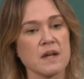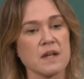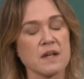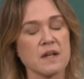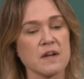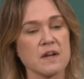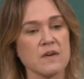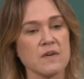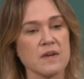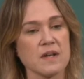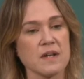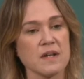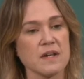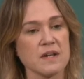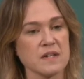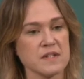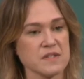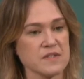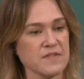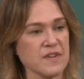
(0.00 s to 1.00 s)

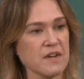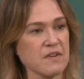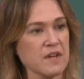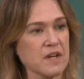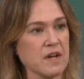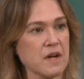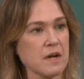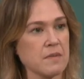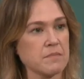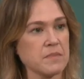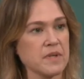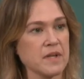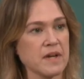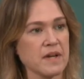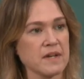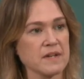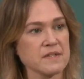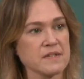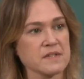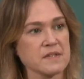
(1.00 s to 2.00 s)
It is very
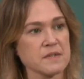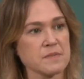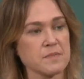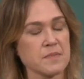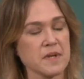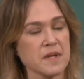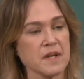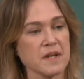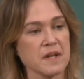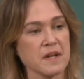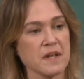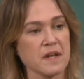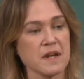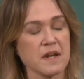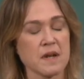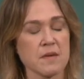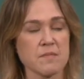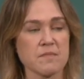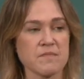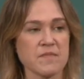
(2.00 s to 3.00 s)
complex,
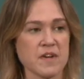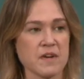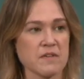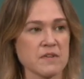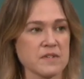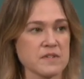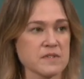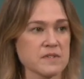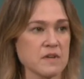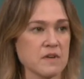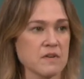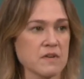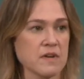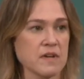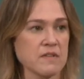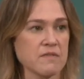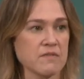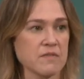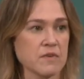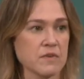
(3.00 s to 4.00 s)
and I'm very
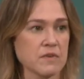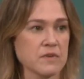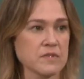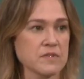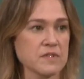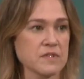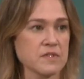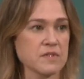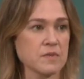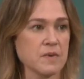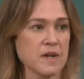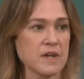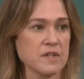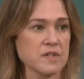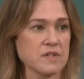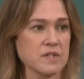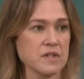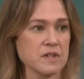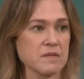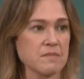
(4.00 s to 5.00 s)
sorry for your
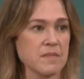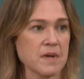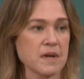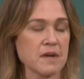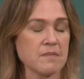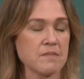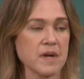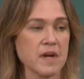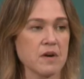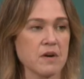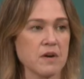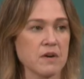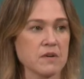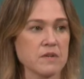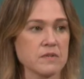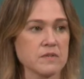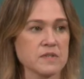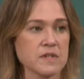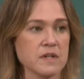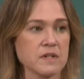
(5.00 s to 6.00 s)
situation. My heart
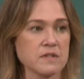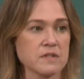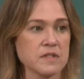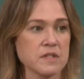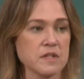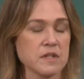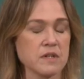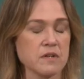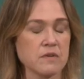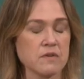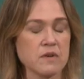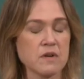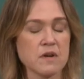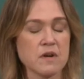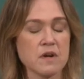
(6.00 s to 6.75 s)
goes out to you.